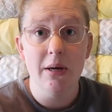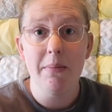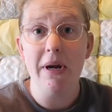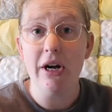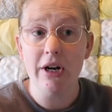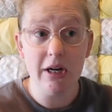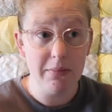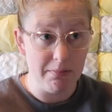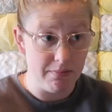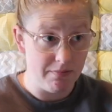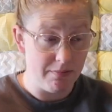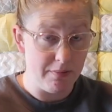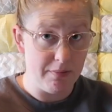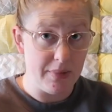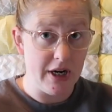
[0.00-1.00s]

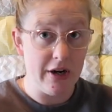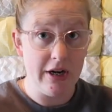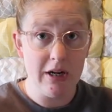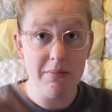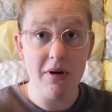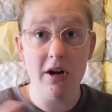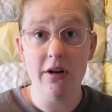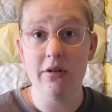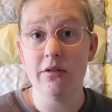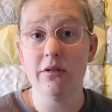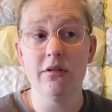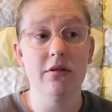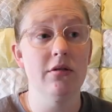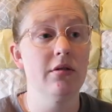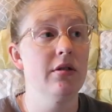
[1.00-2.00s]
peri
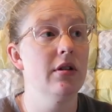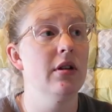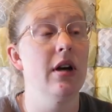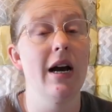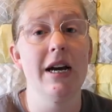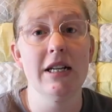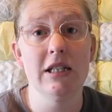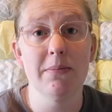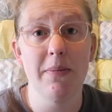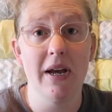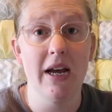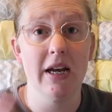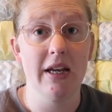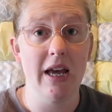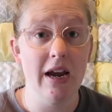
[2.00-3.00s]
bottle, ice
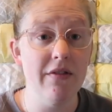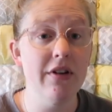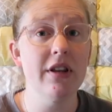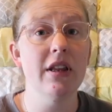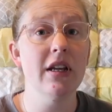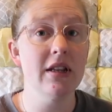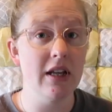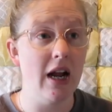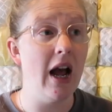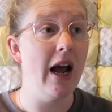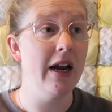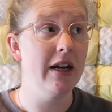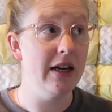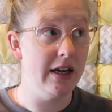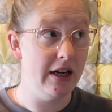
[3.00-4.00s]
pack, everything that
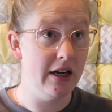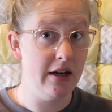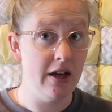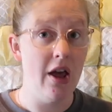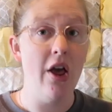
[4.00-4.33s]
I need,